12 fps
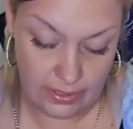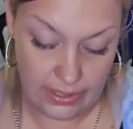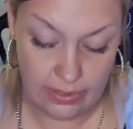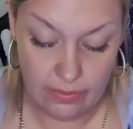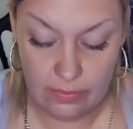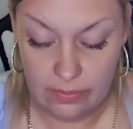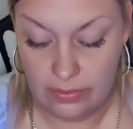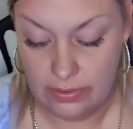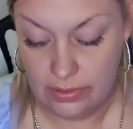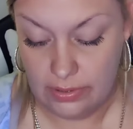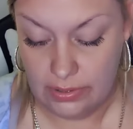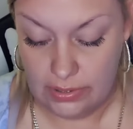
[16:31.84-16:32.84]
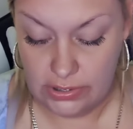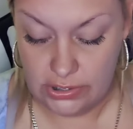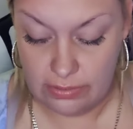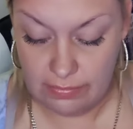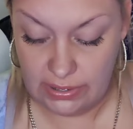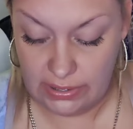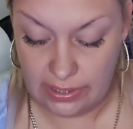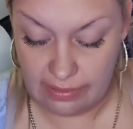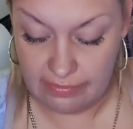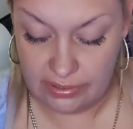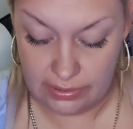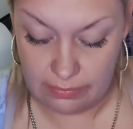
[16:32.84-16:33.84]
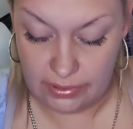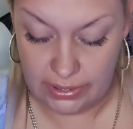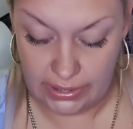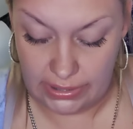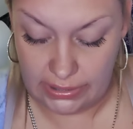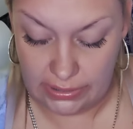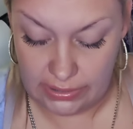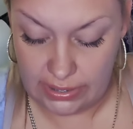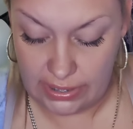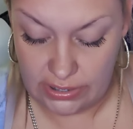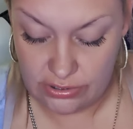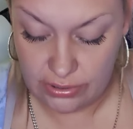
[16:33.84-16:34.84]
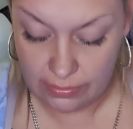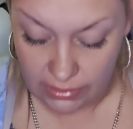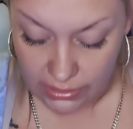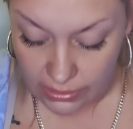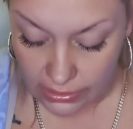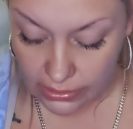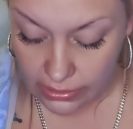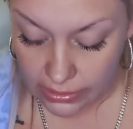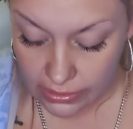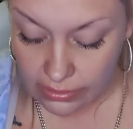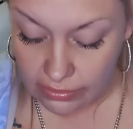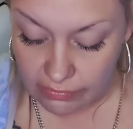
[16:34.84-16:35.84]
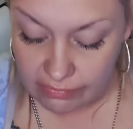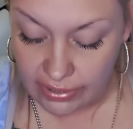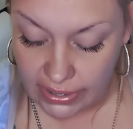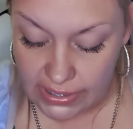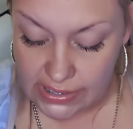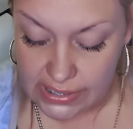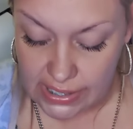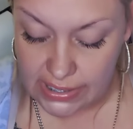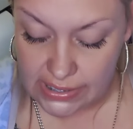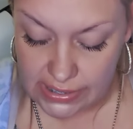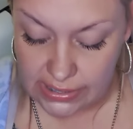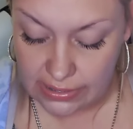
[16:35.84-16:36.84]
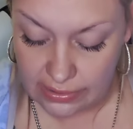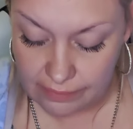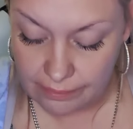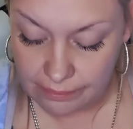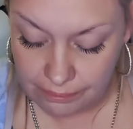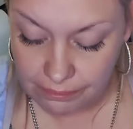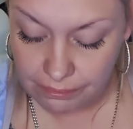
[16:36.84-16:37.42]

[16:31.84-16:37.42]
Wow. Show me love on the brain. Daydreaming, fantasizing,